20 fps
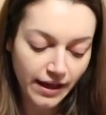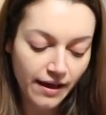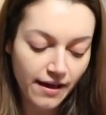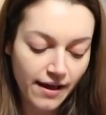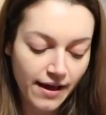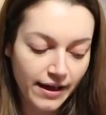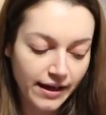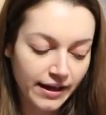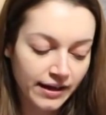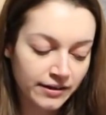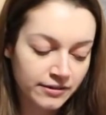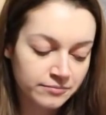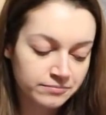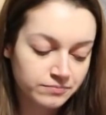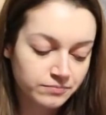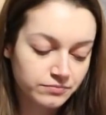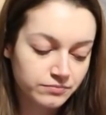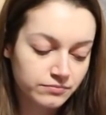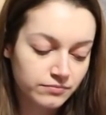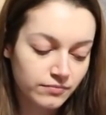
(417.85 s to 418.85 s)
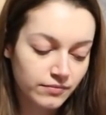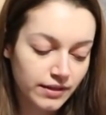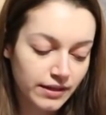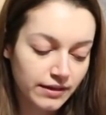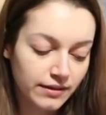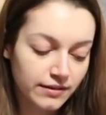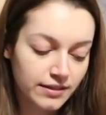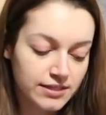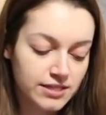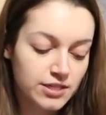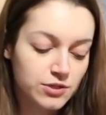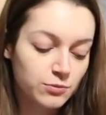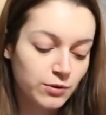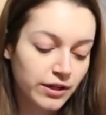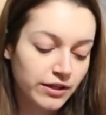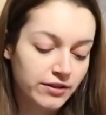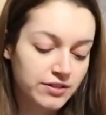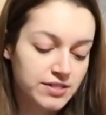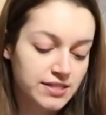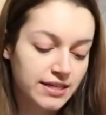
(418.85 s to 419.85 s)
Yeah, and this is one
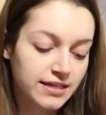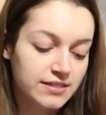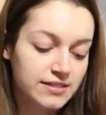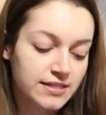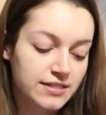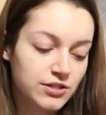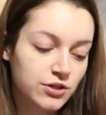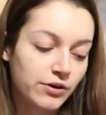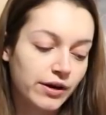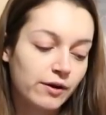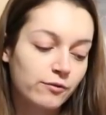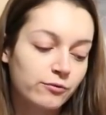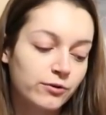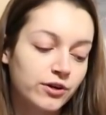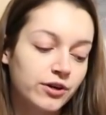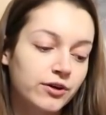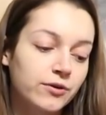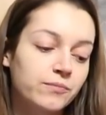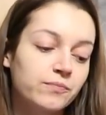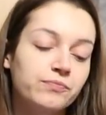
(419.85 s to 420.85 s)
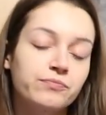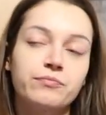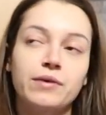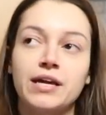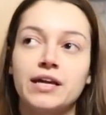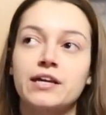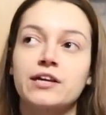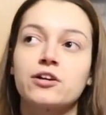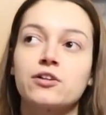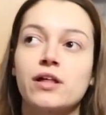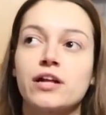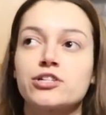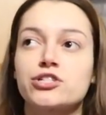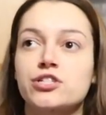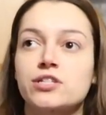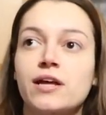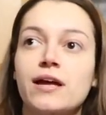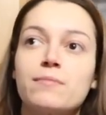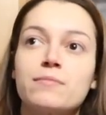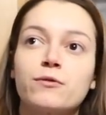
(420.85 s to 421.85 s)
of those things that's great for making your lunch
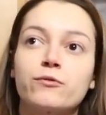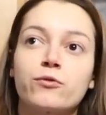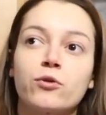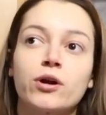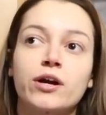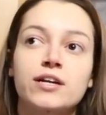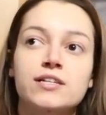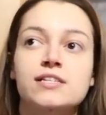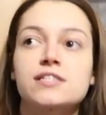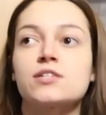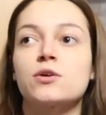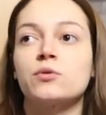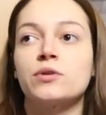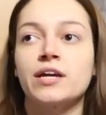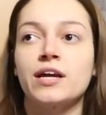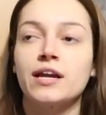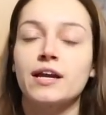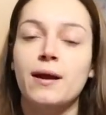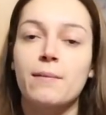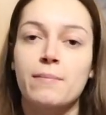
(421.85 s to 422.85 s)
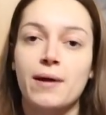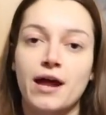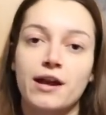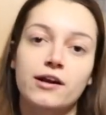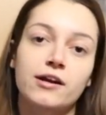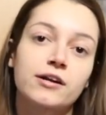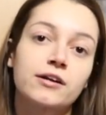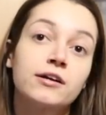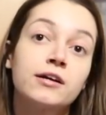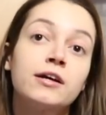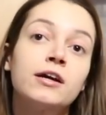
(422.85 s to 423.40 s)
the night before because it's only going to get better